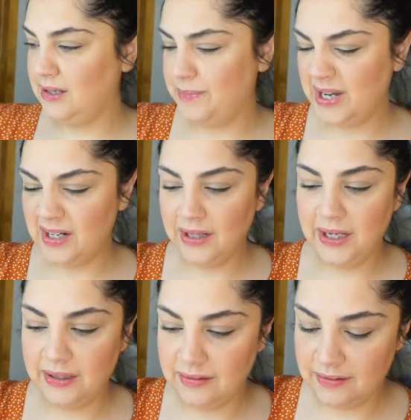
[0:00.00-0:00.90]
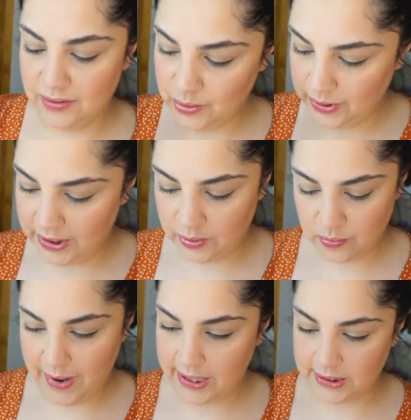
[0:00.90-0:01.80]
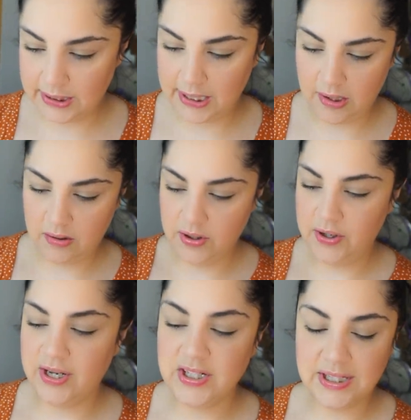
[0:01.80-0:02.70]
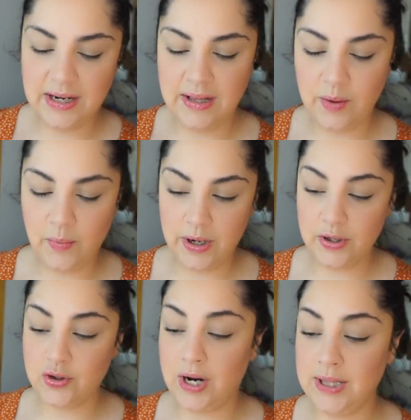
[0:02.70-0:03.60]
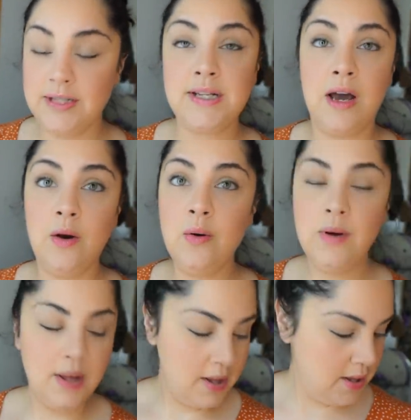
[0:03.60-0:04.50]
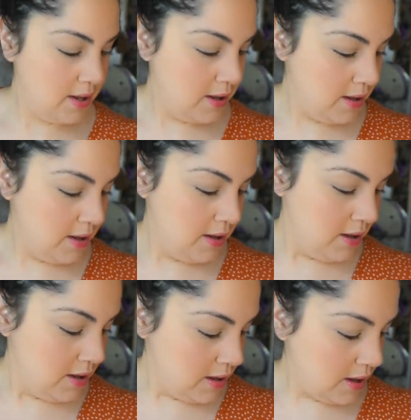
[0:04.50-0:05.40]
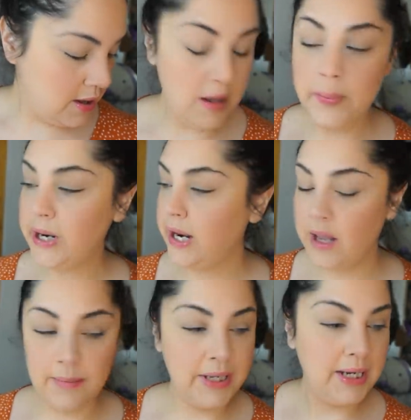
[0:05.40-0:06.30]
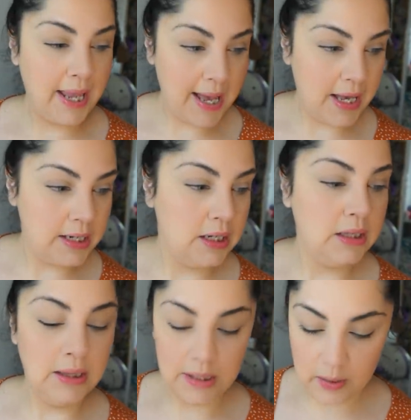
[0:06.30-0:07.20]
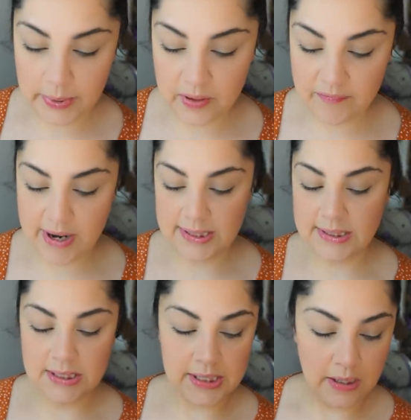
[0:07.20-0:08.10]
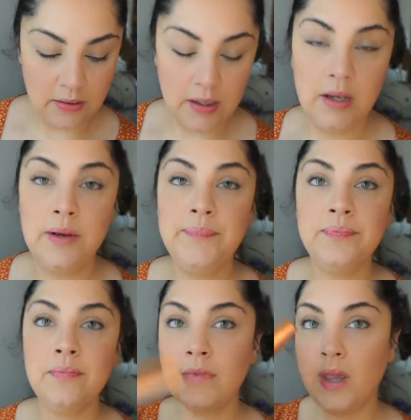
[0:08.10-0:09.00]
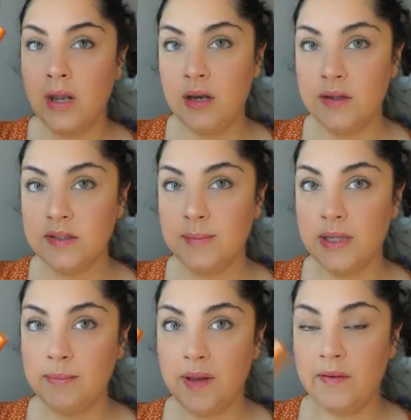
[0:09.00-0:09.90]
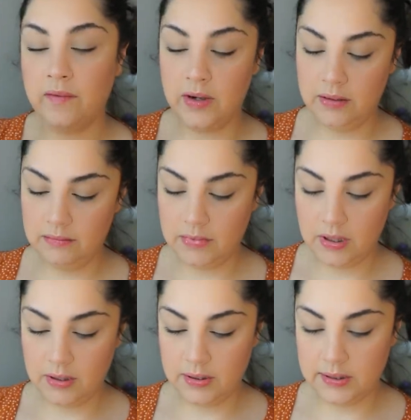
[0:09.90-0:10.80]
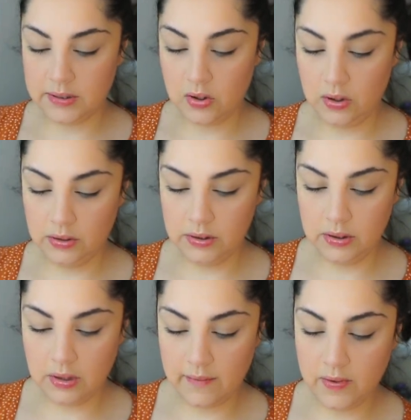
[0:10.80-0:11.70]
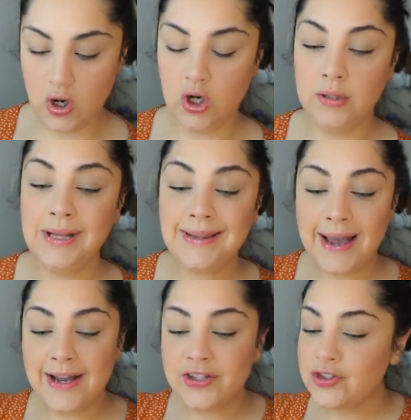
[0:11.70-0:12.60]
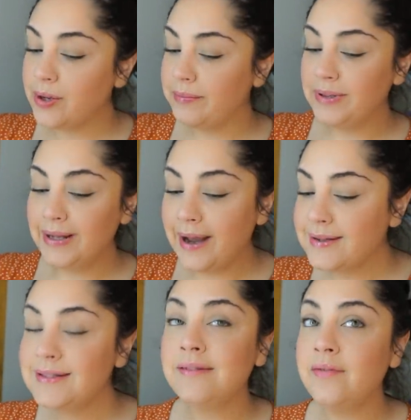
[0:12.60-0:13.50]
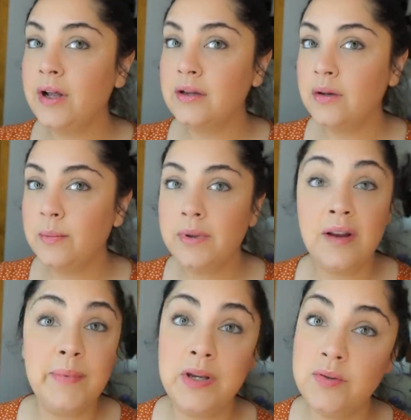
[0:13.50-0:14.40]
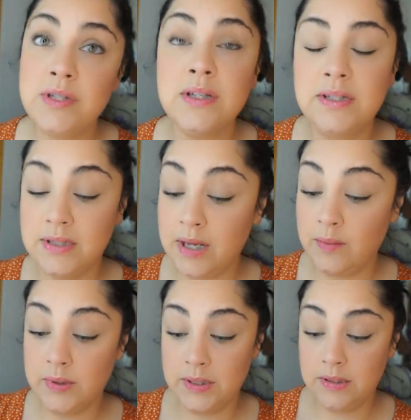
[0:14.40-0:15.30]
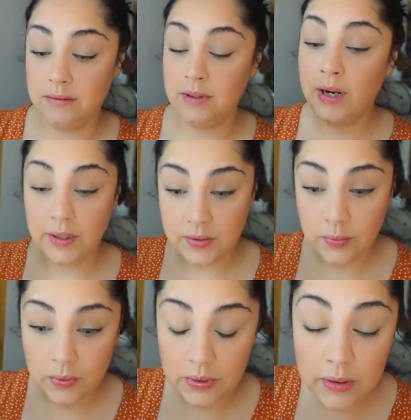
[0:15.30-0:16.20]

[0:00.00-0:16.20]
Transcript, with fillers: I'm not gonna like do anything dramatic today or nothing. I just kind of like want to try this out. Uh, but I am gonna add a little bit of mascara and this is my, my favorite. Uh, this is called CoverGirl Lash Blast Volume, and I've been using this since I was in high school,